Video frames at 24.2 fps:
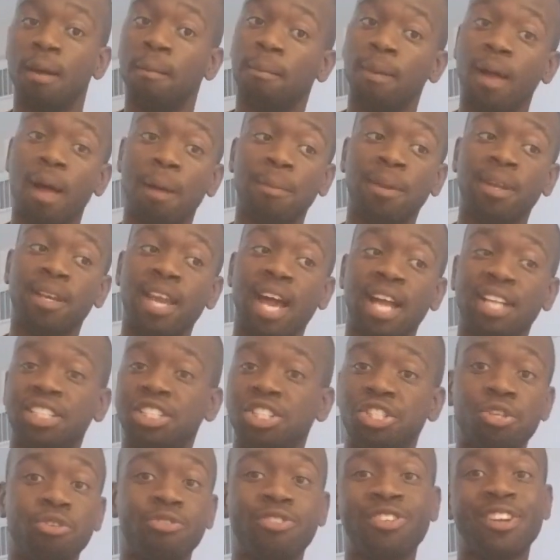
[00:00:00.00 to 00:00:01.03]
probably not
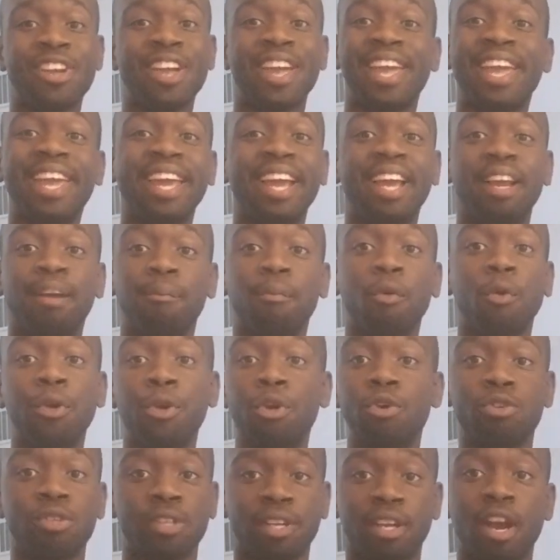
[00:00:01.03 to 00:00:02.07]
just using your hand or
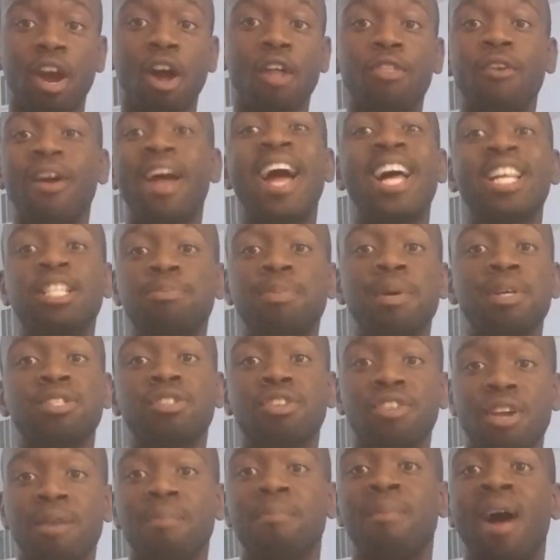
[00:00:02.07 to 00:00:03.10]
using other aspects
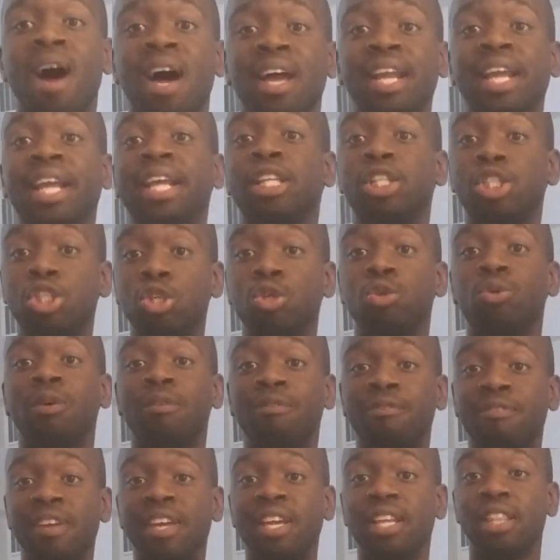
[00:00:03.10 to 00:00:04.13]
of your body to
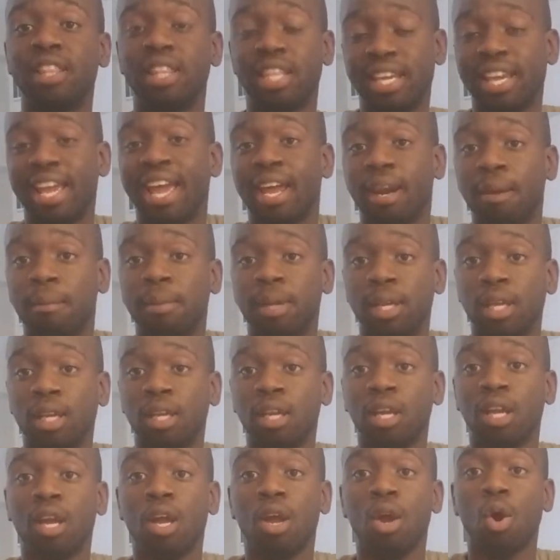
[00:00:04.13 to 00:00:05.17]
defeat the
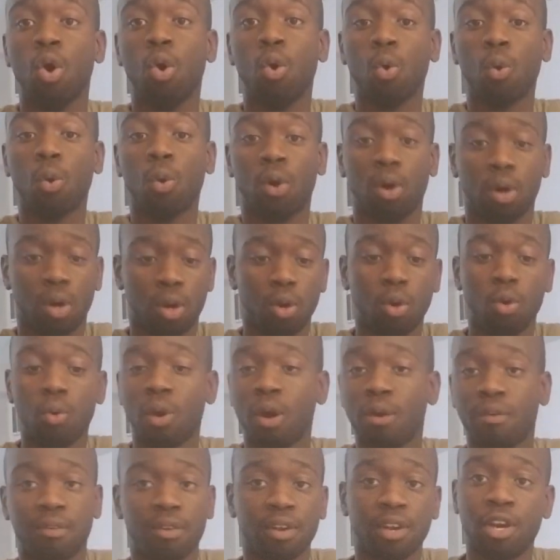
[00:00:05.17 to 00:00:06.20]
enemy or
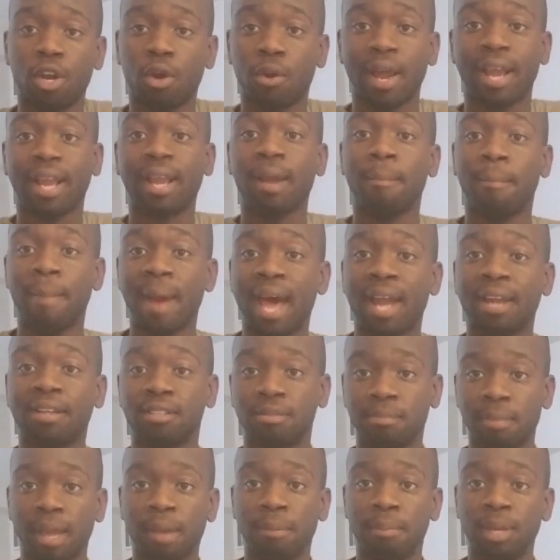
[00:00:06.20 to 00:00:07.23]
whoever, you know, that combatants
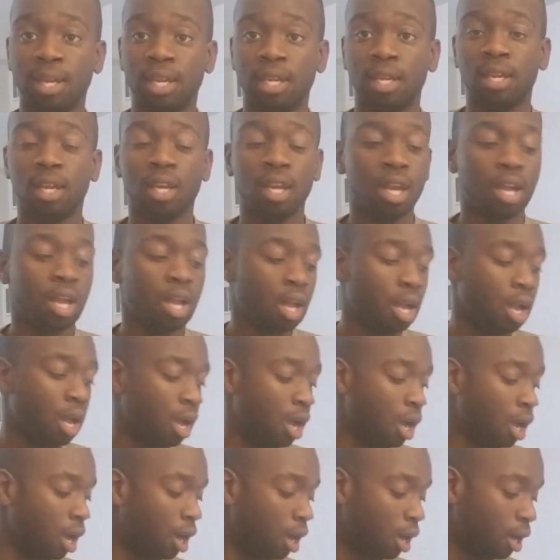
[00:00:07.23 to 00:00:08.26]
may be.
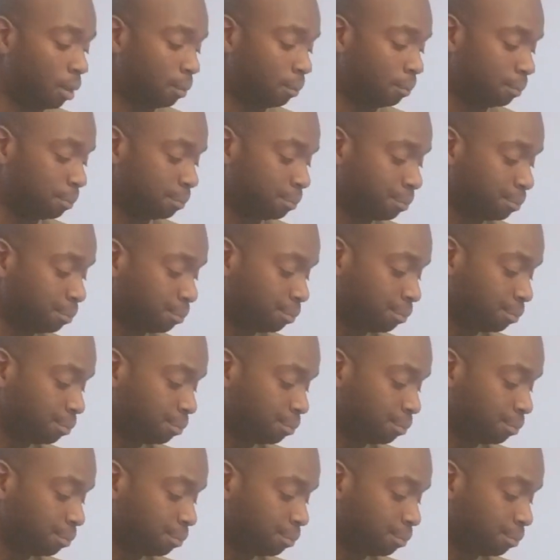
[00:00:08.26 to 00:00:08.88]
Um,